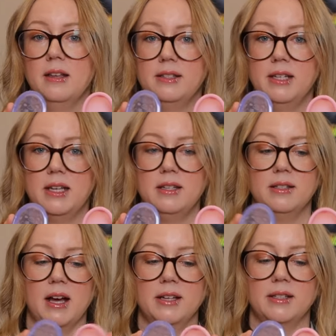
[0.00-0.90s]
Ziggy
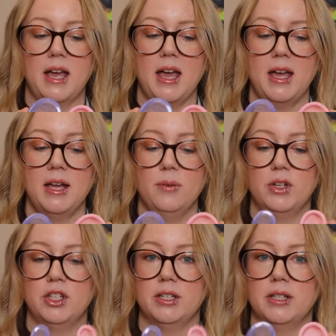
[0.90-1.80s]
size A,
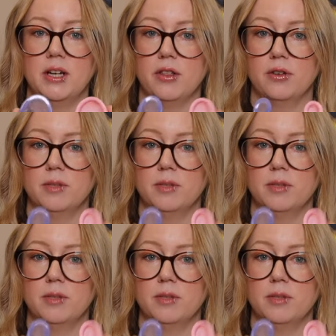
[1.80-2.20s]
which is another